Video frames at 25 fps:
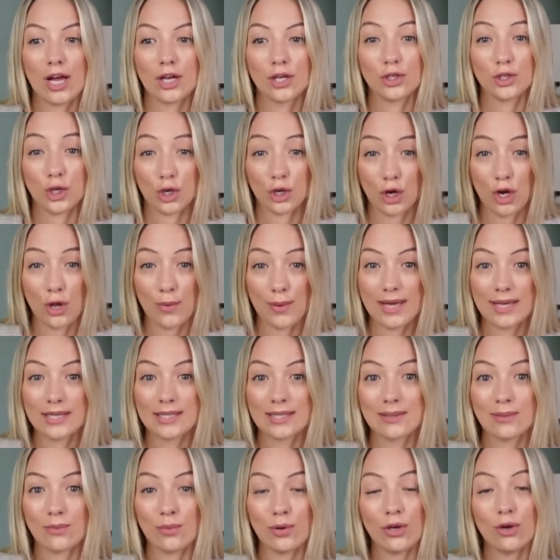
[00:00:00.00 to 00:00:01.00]
John
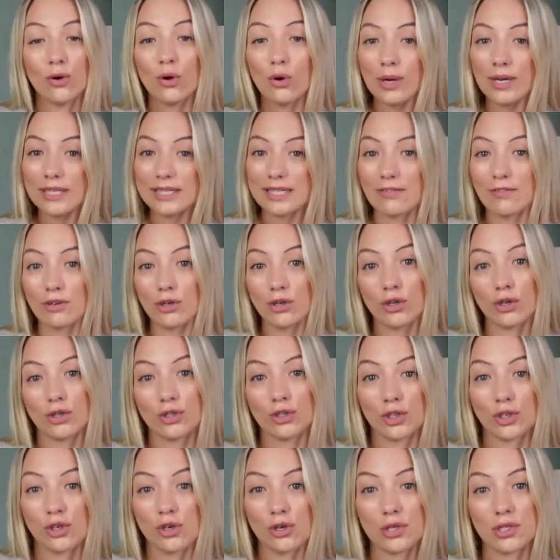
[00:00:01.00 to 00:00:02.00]
Lewis. We always have a look
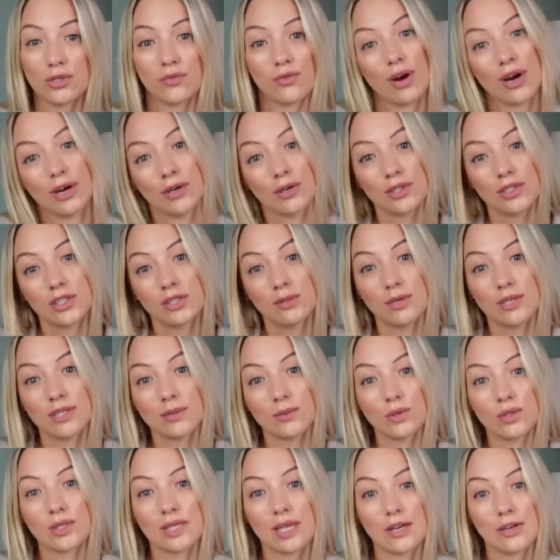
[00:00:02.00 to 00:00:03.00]
on John Lewis for our
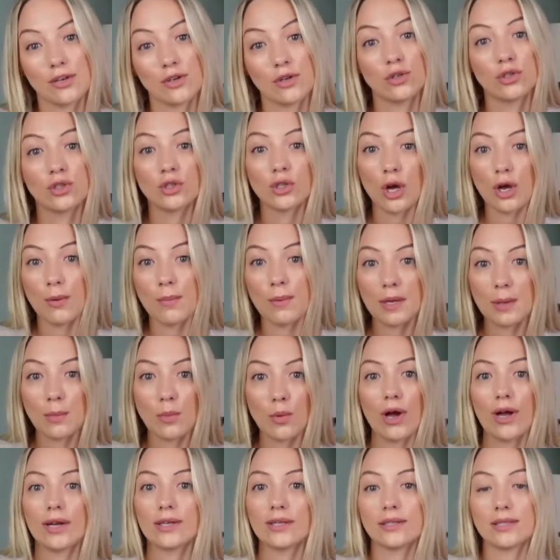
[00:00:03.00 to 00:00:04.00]
customers, because they do so many
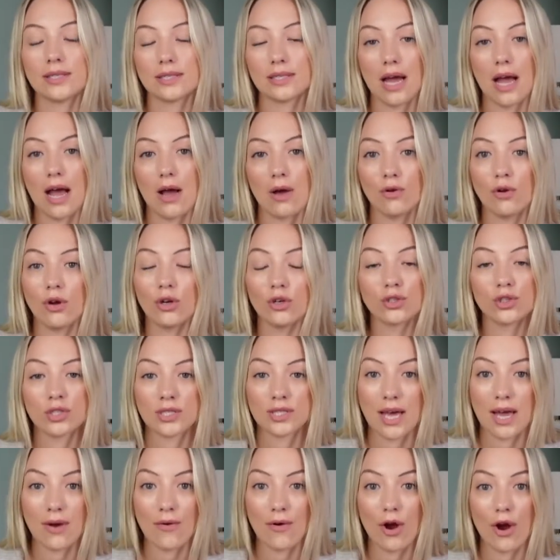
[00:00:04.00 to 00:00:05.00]
brands now, not
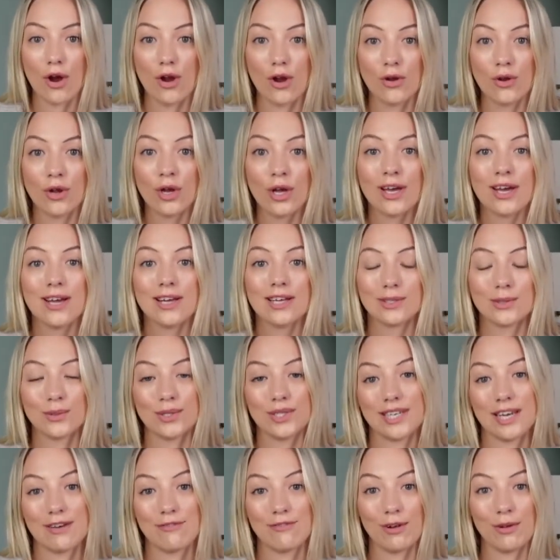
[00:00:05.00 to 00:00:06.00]
just their own. So
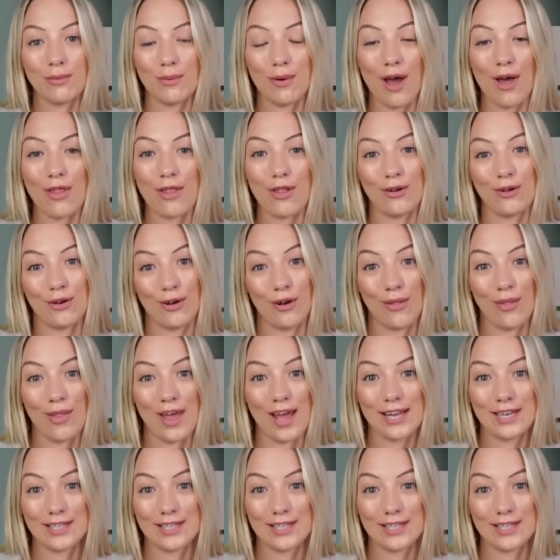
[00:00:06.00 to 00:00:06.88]
it's definitely worth a look on there